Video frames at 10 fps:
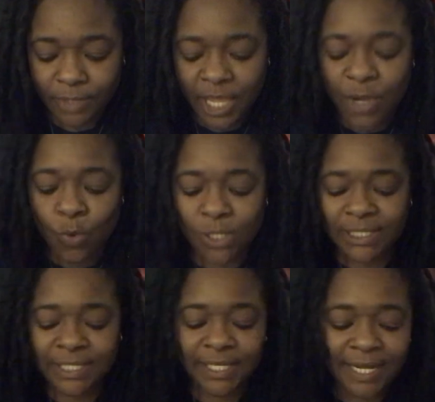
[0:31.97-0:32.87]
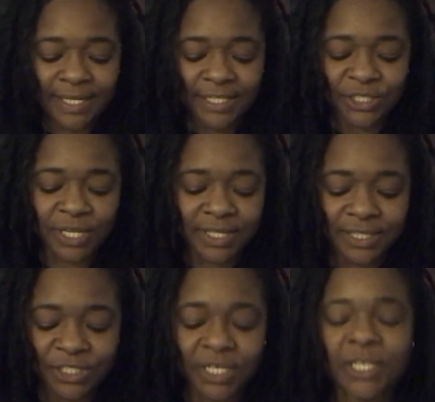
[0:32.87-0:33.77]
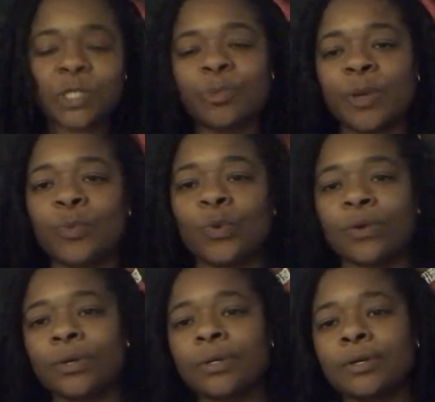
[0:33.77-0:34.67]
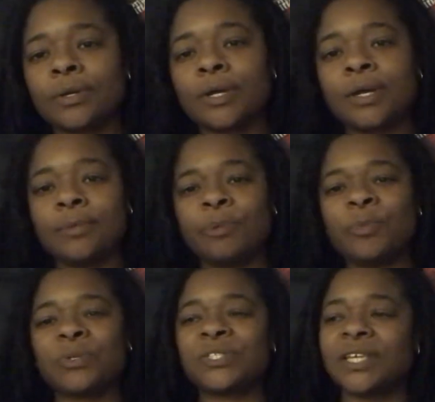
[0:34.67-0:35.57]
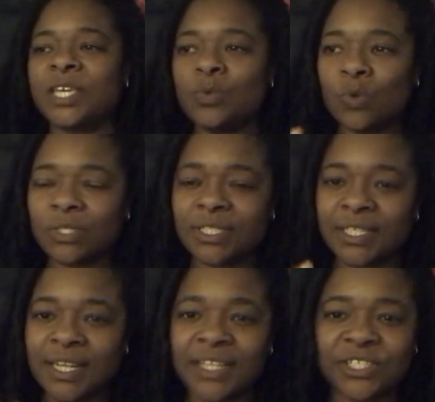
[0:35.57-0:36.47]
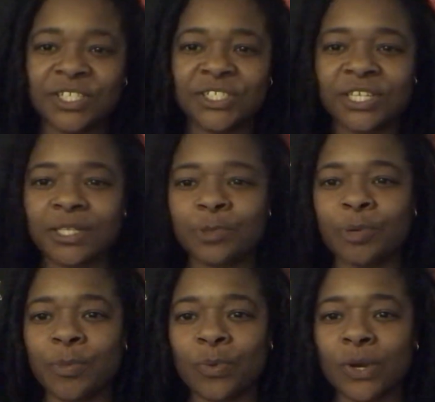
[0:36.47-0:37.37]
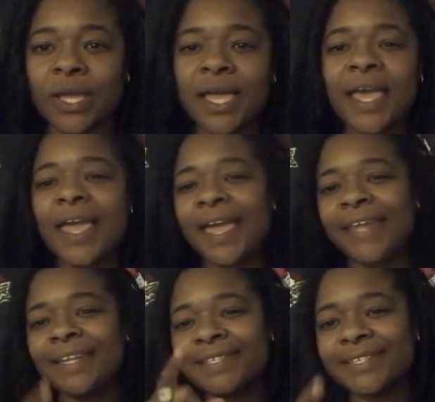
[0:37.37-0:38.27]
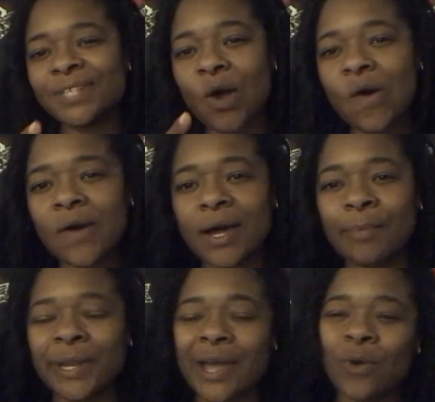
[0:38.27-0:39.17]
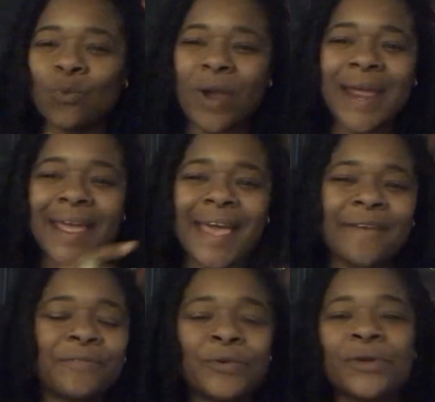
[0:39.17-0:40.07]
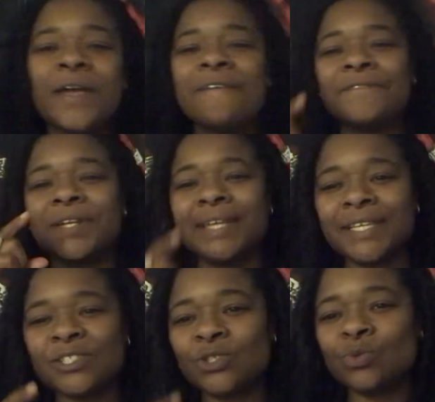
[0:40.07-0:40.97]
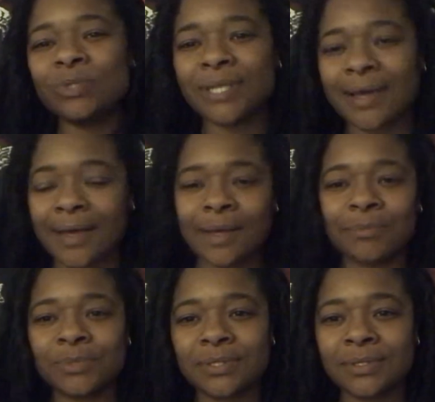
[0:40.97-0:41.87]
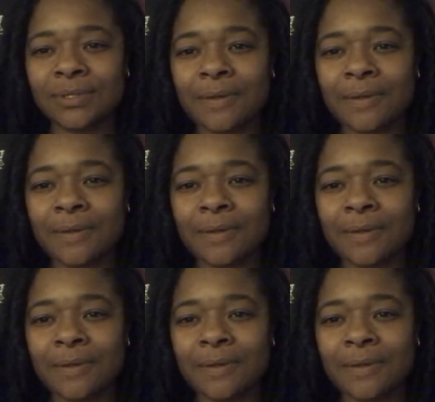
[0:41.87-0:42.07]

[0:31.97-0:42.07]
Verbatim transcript: He wants 1090 Jake to check his paperwork. Huh? People are saying he wants 1090 Jake to check his paperwork. And this is all coming out right after Finesse Two Times